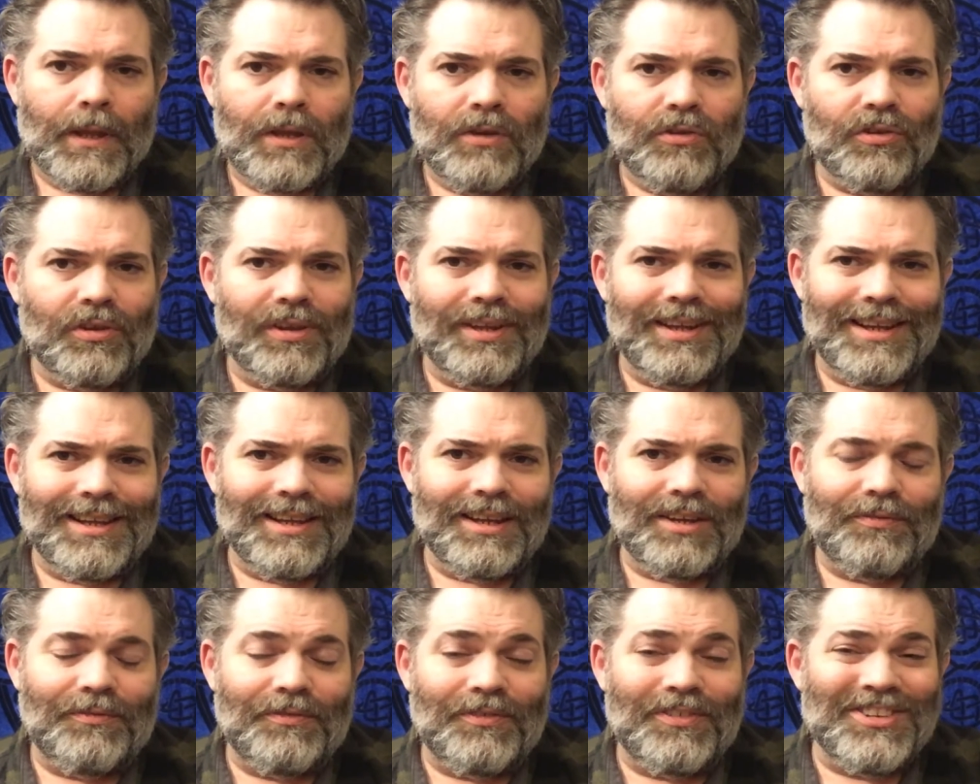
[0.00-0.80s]
So they
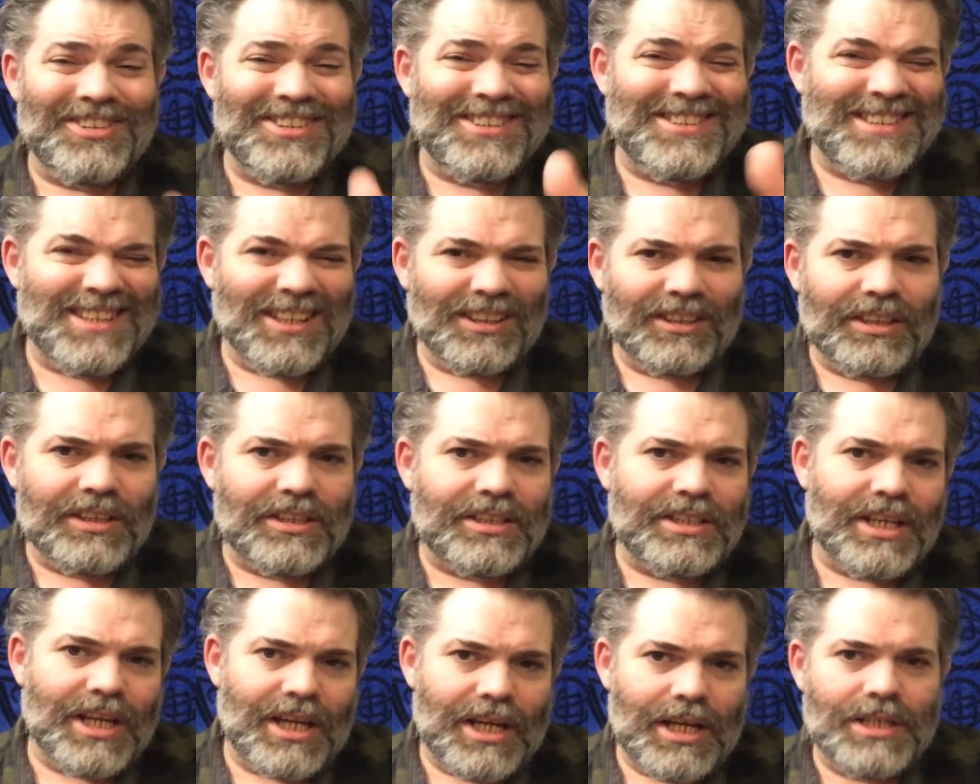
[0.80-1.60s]
can
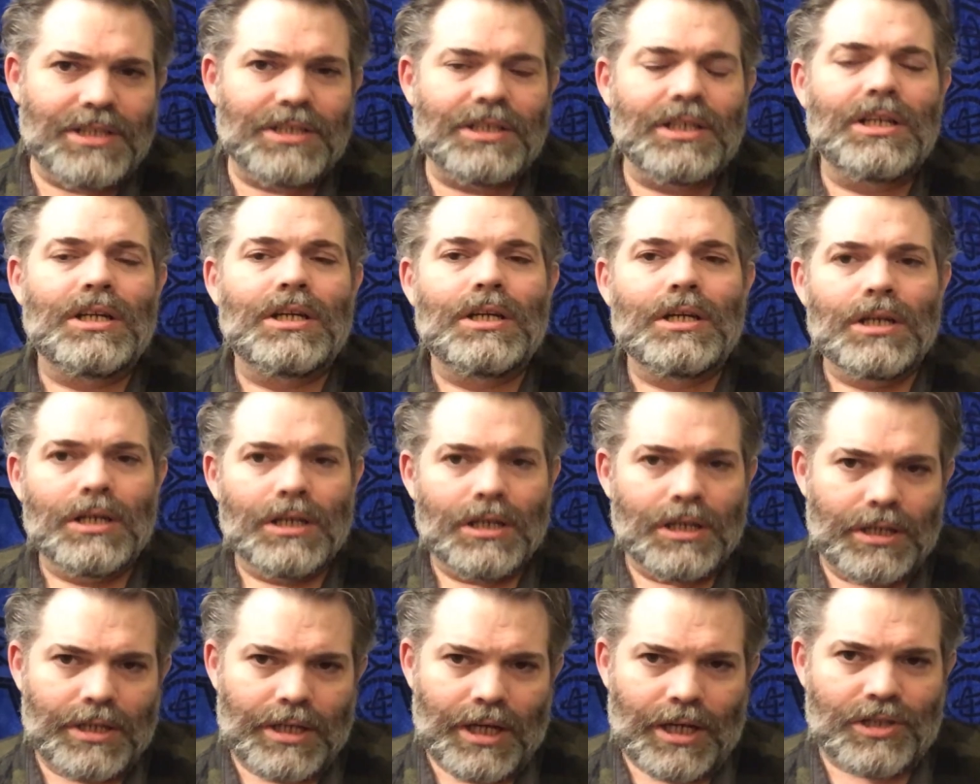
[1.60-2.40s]
facilitate
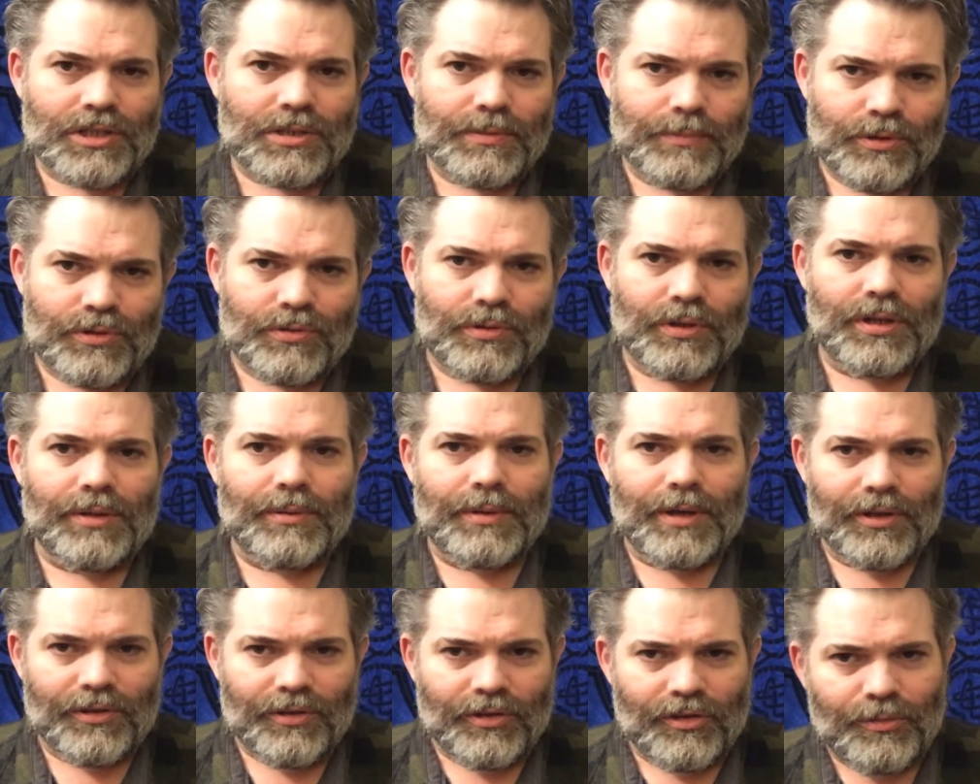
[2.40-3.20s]
connection between,
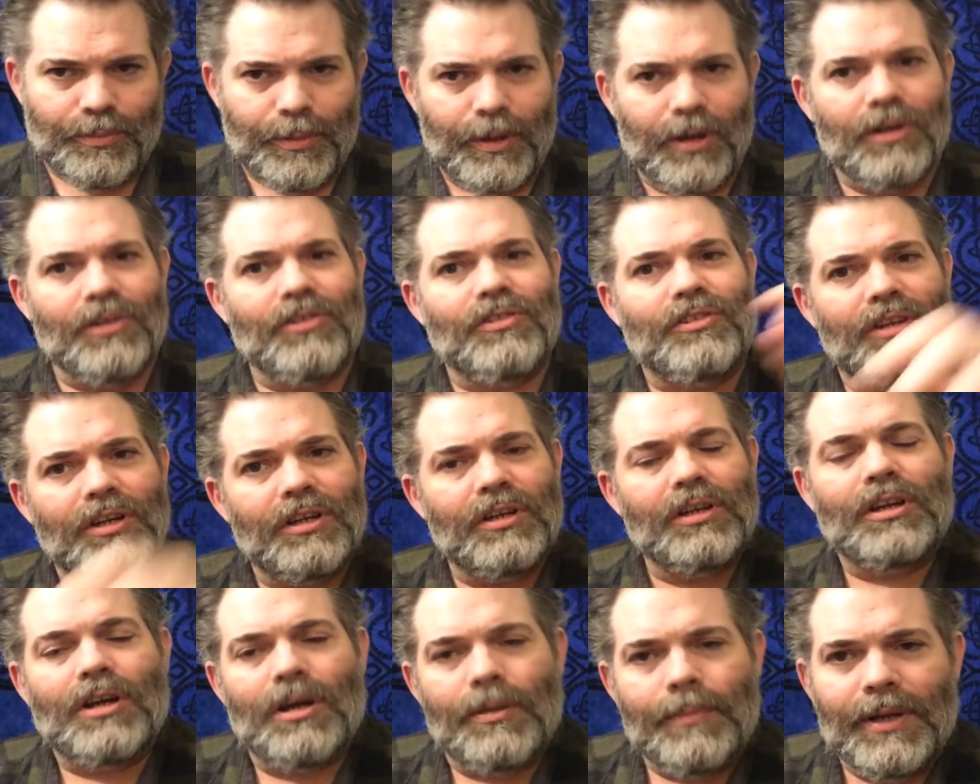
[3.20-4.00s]
because the spirits
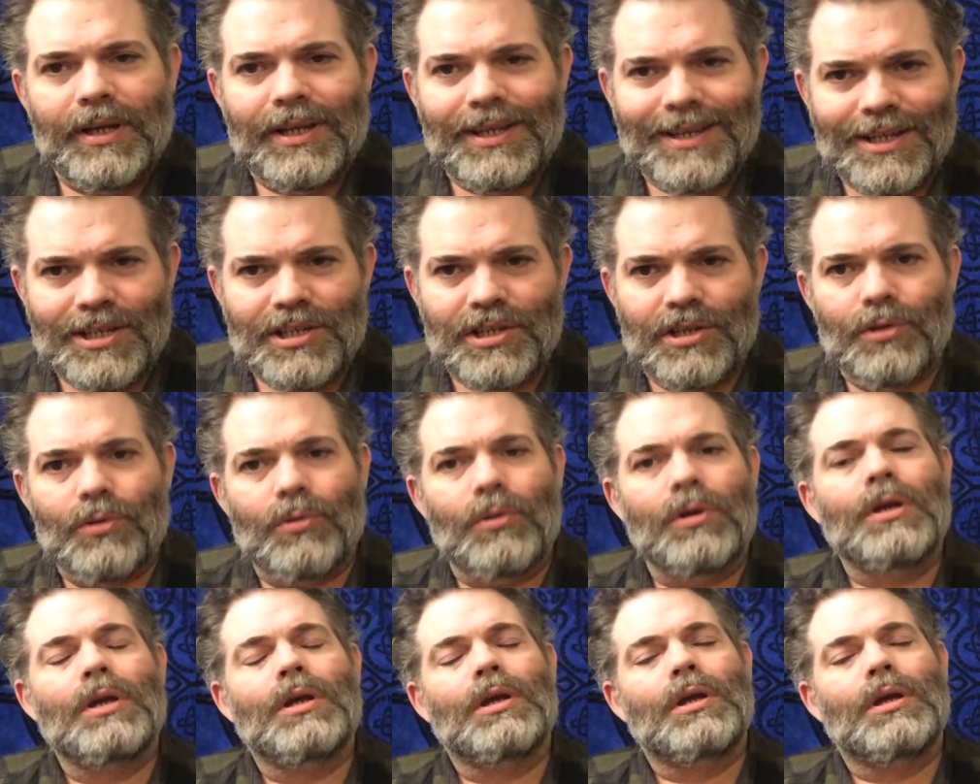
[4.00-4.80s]
didn't come and get
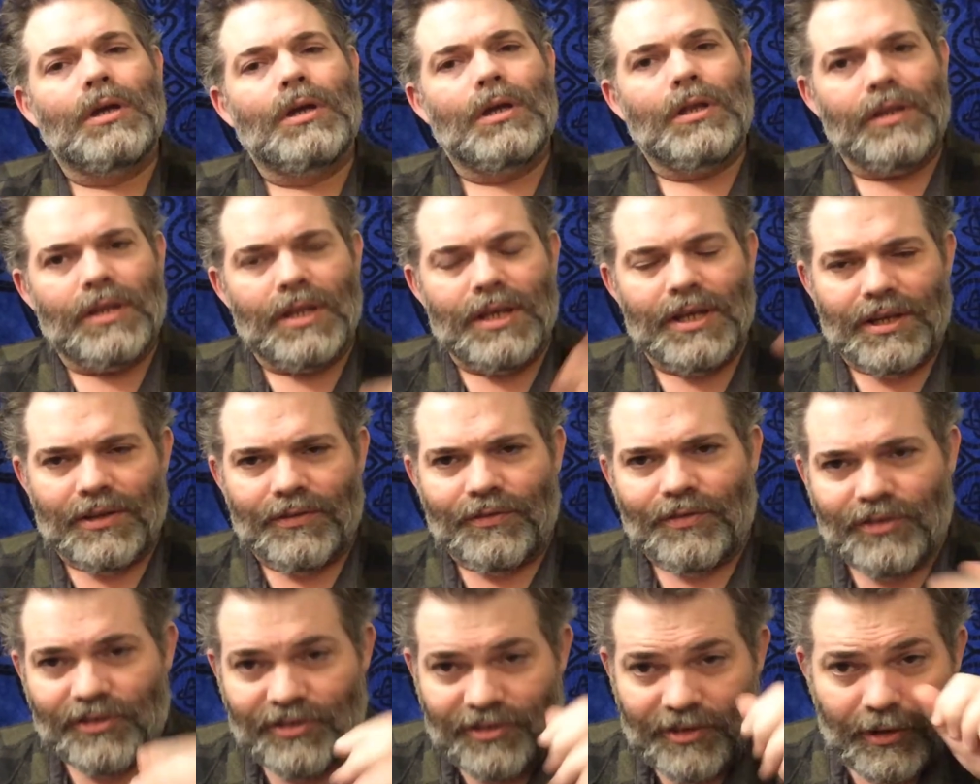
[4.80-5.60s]
you, they
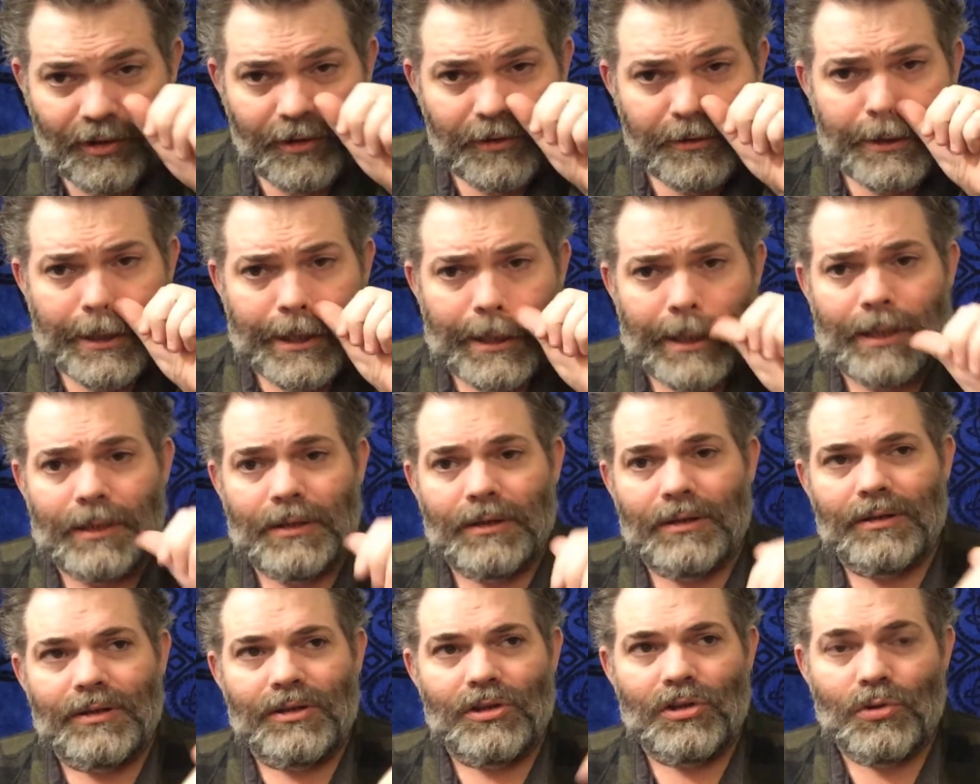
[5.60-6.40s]
can facilitate
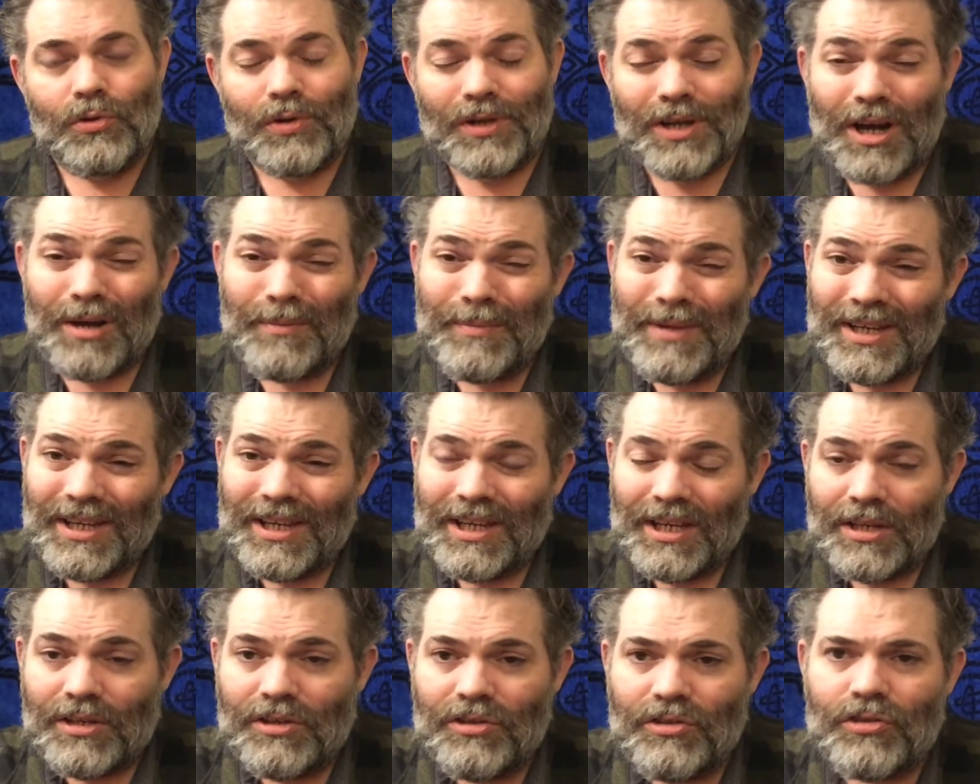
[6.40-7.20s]
you coming
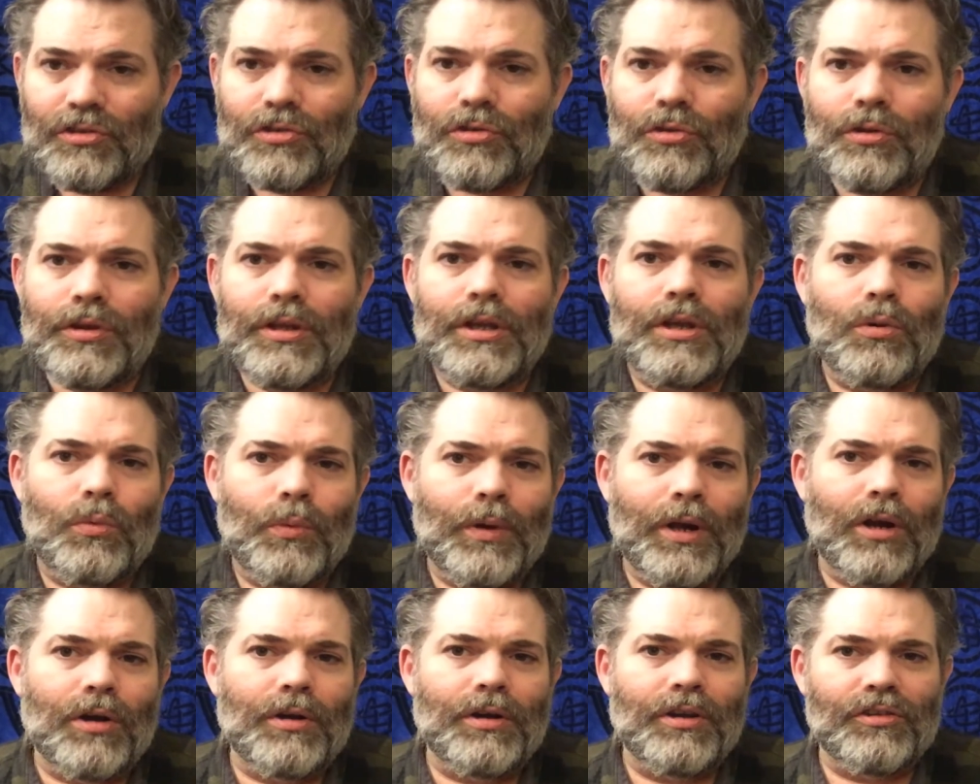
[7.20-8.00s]
into the
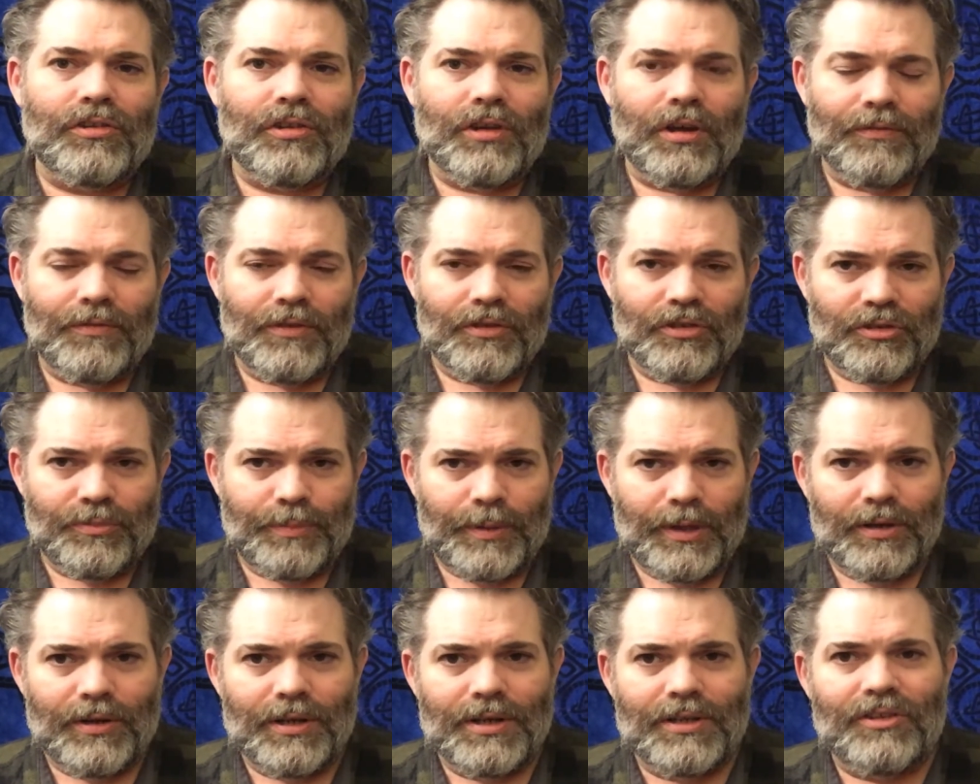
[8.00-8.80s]
awareness of the
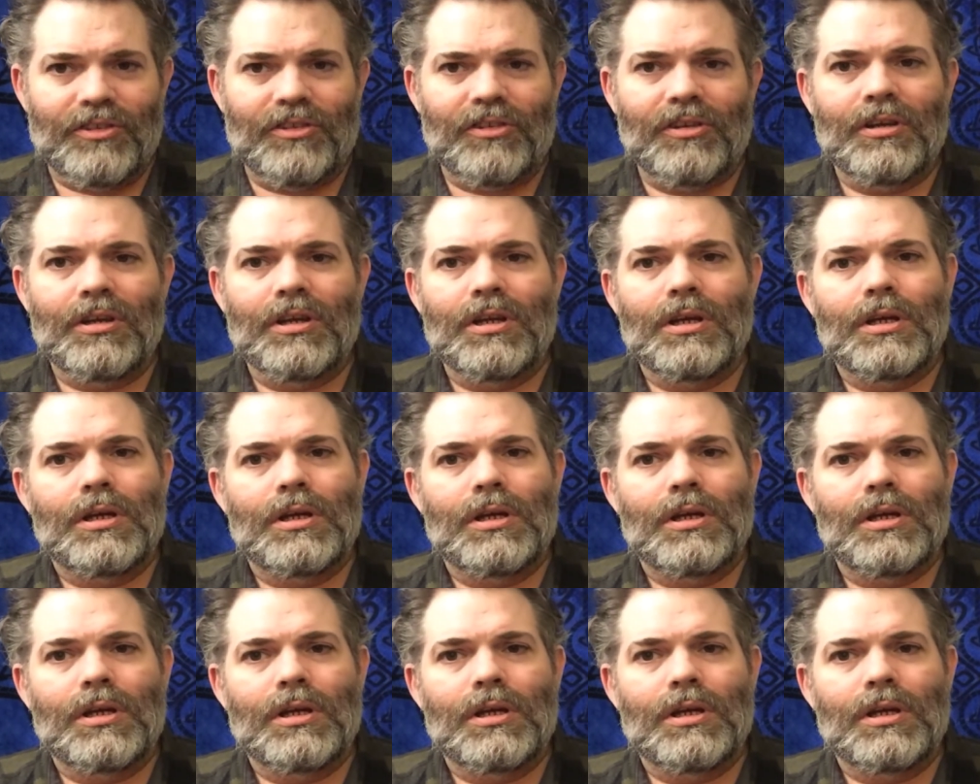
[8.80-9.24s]
spirits,